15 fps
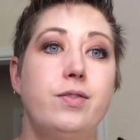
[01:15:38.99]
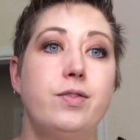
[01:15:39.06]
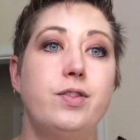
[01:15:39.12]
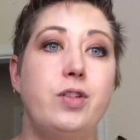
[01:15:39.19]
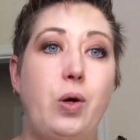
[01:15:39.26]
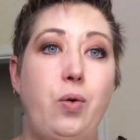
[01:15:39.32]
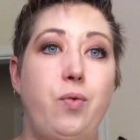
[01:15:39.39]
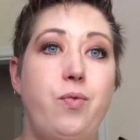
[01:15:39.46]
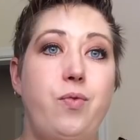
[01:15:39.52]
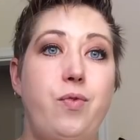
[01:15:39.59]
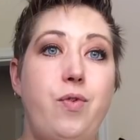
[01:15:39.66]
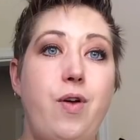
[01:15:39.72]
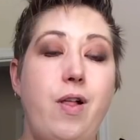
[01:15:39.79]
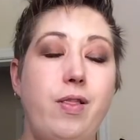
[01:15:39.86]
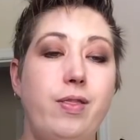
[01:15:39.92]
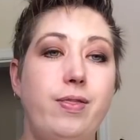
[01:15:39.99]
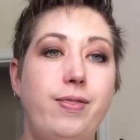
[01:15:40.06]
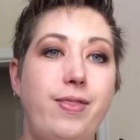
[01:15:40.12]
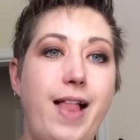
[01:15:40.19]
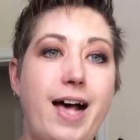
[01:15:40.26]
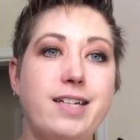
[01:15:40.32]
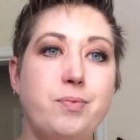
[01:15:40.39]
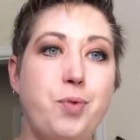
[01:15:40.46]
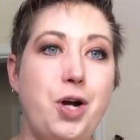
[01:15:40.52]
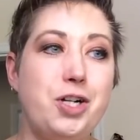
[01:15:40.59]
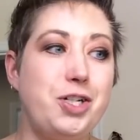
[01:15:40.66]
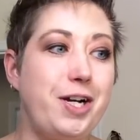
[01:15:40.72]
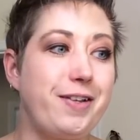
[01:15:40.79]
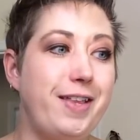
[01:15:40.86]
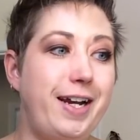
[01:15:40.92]
So, last
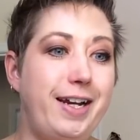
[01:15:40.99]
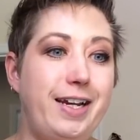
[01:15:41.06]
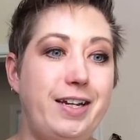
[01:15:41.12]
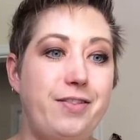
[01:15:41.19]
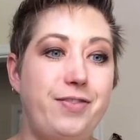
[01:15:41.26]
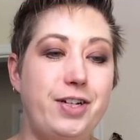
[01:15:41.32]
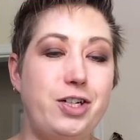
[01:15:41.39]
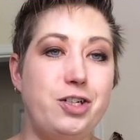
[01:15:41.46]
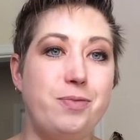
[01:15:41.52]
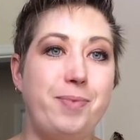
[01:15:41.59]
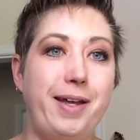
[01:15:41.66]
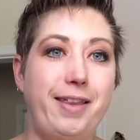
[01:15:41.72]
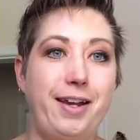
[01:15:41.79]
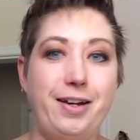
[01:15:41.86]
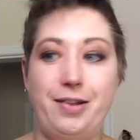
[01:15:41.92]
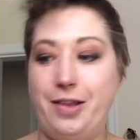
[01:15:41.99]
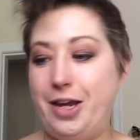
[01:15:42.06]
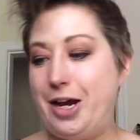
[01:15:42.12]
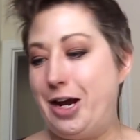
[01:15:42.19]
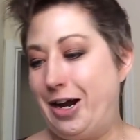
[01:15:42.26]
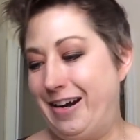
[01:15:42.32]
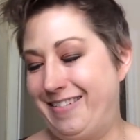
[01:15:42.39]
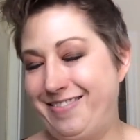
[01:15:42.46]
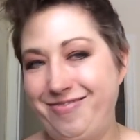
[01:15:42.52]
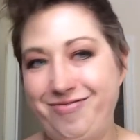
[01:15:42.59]
project that I need to finish by the end of the year.